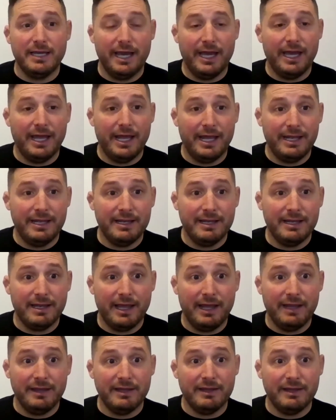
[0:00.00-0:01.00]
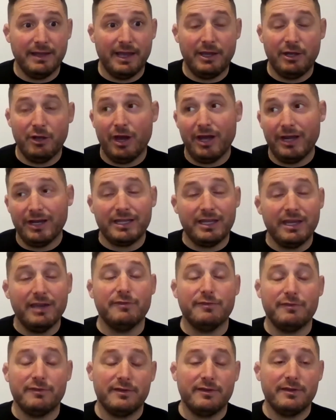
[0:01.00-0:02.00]
and, and, you know, I had a
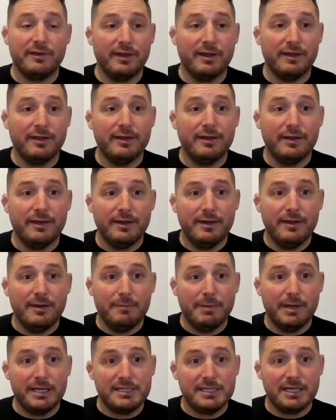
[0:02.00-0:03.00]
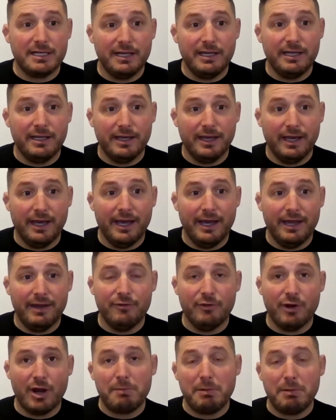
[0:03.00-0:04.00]
gift basically, and
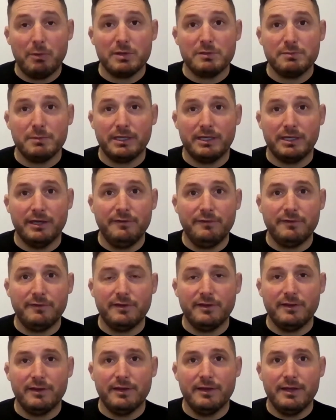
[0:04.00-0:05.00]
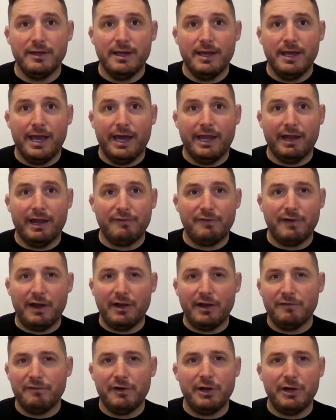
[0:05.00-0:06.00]
rugby was my gift. And I found
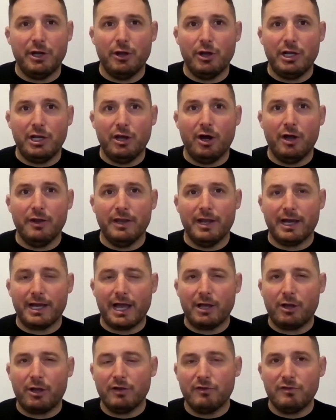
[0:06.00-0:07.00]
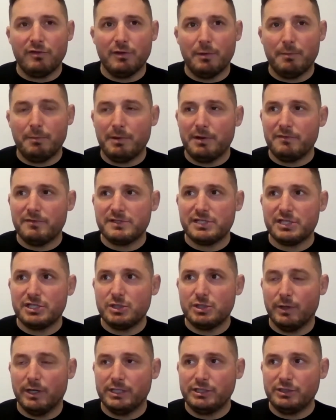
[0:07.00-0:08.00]
out very early on, like, I got to a bit of a
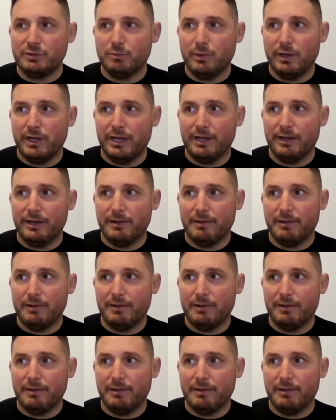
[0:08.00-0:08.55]
situation where